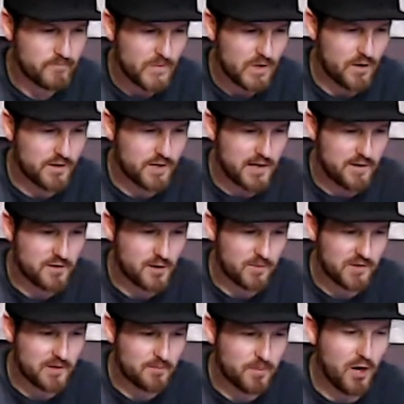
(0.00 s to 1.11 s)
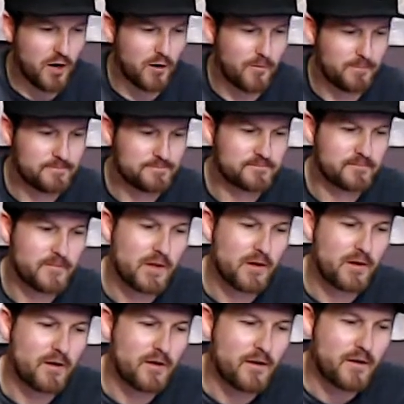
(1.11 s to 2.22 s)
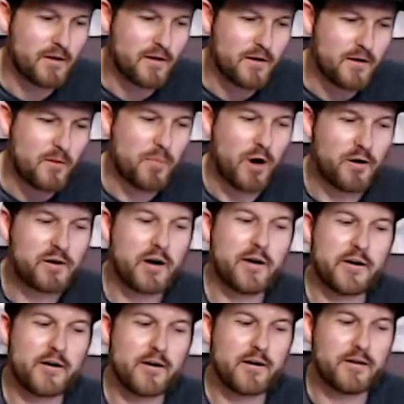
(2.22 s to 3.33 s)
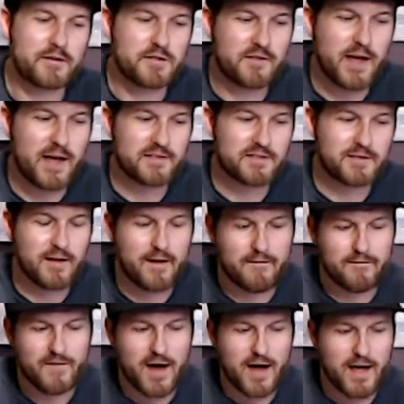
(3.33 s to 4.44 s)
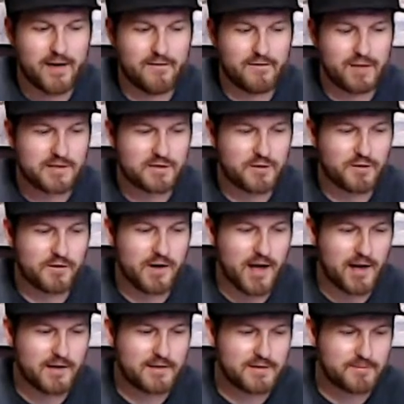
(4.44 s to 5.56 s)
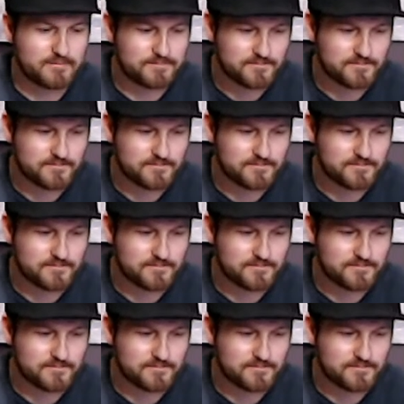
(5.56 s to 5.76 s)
Okay, now they're coming in. Paul Carter, 2005 is correct.